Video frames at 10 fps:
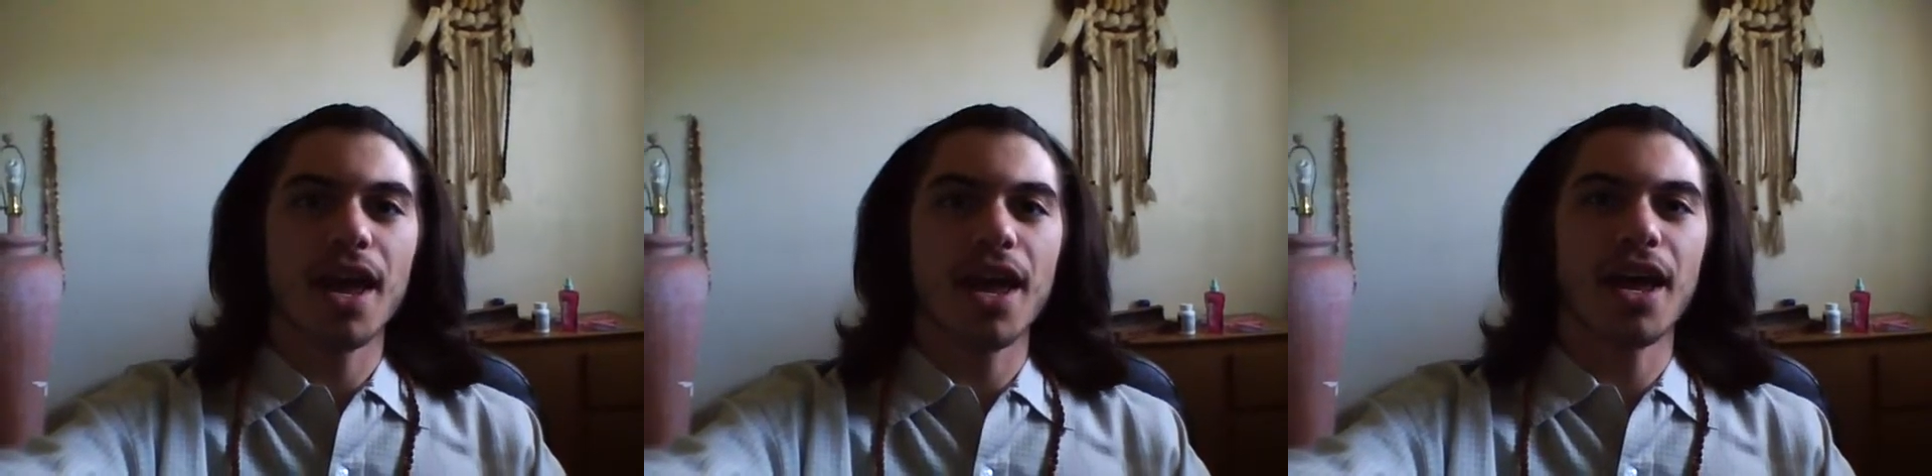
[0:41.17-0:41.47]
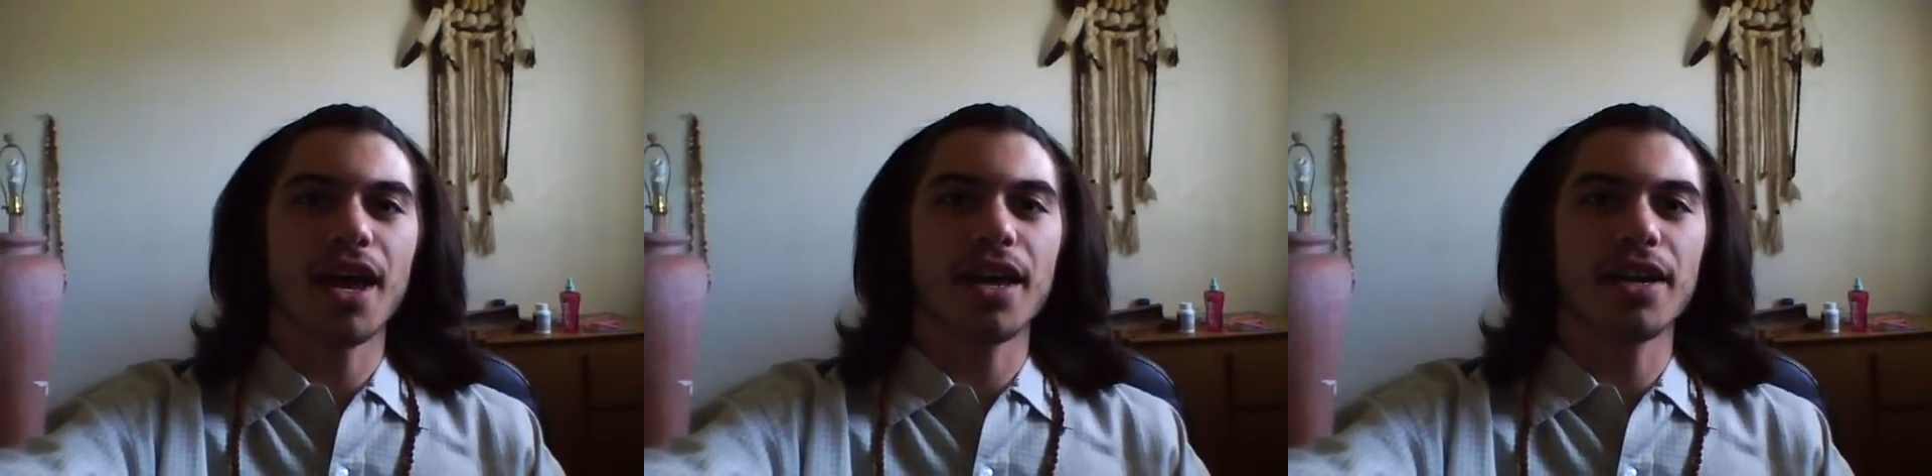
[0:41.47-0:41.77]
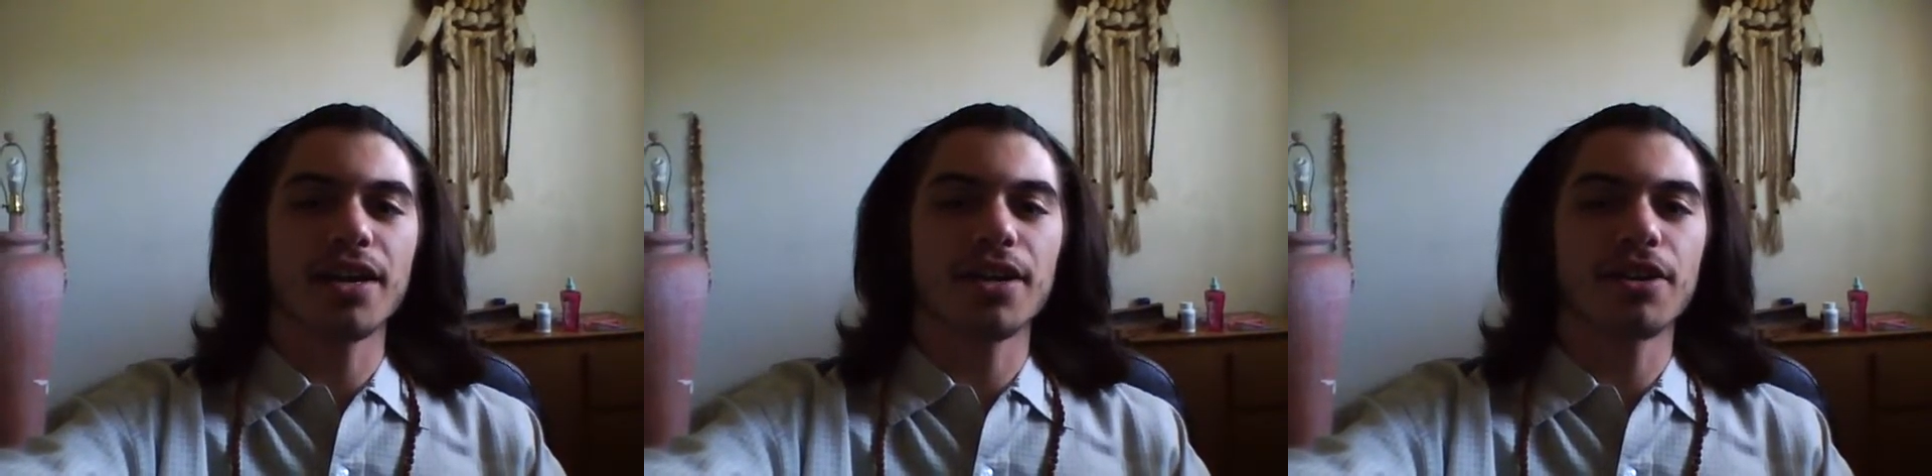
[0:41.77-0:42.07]

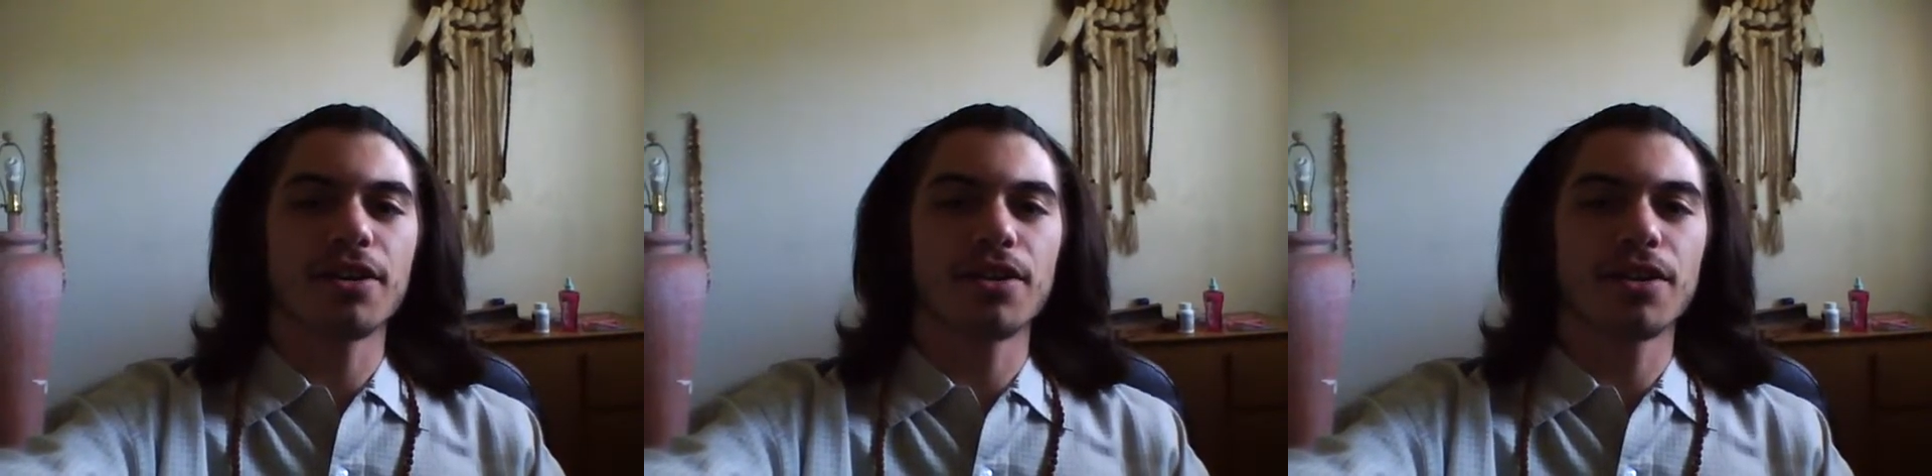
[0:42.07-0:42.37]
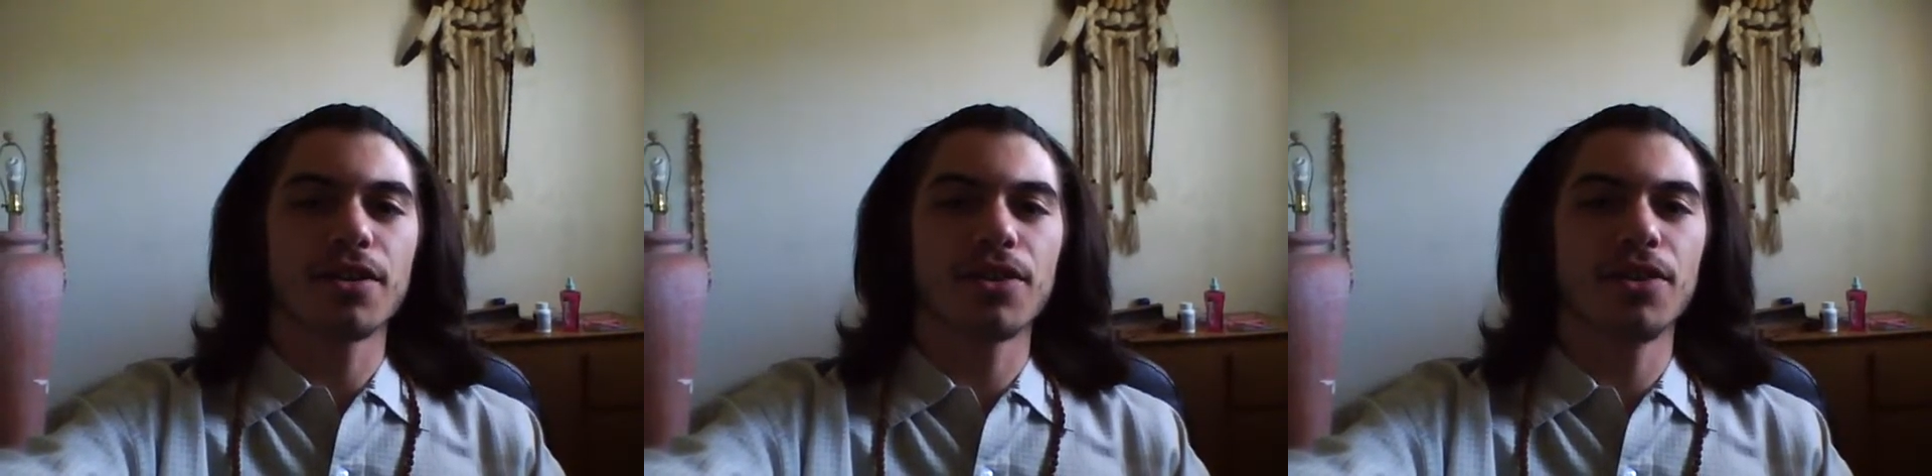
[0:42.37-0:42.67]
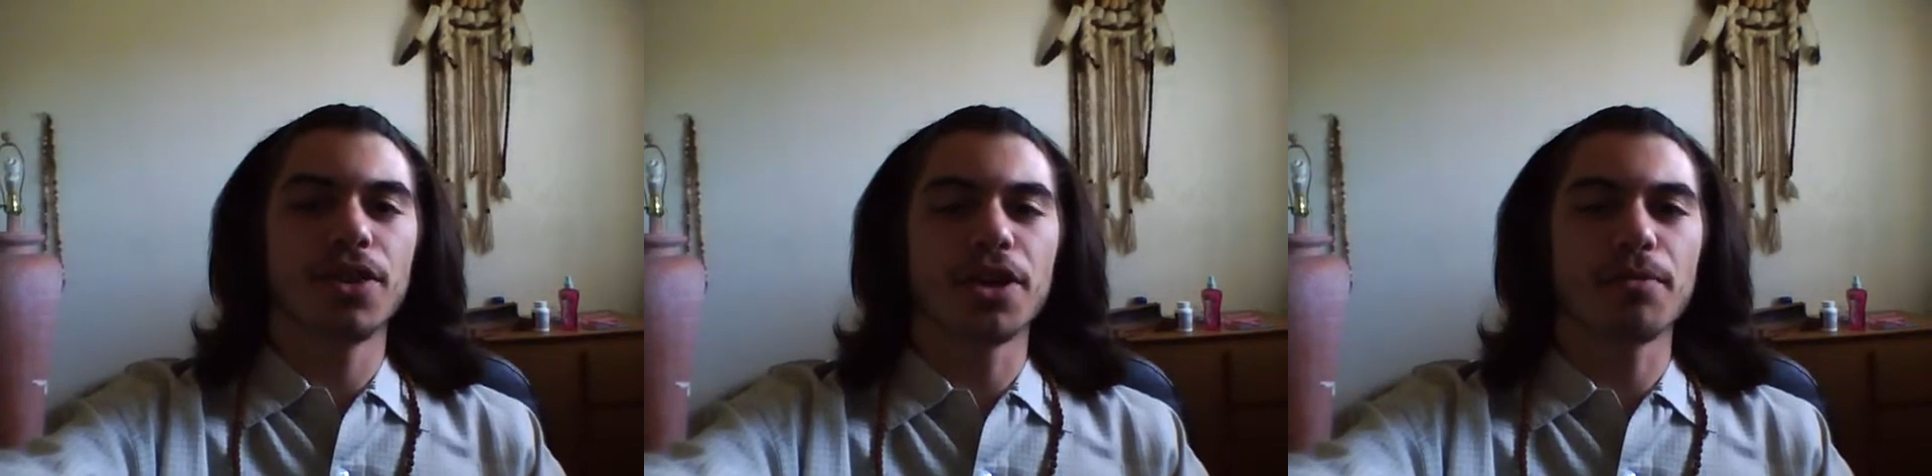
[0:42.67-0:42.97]
and
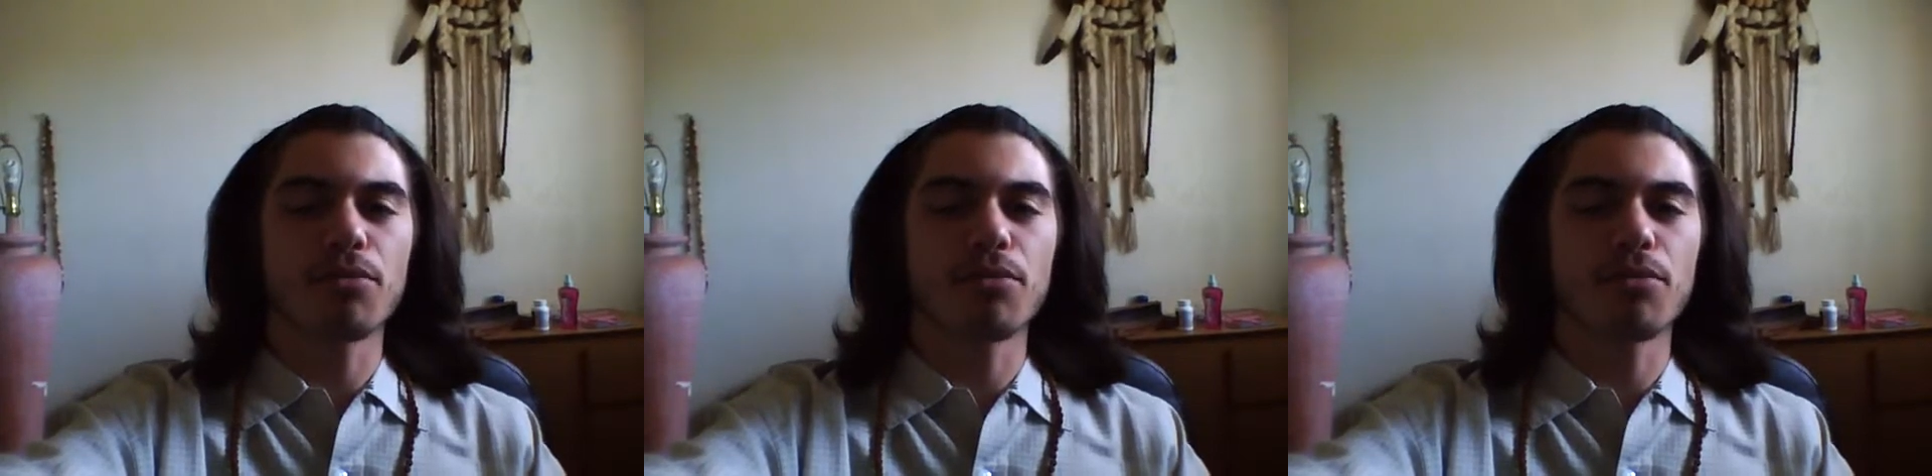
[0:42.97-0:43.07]
the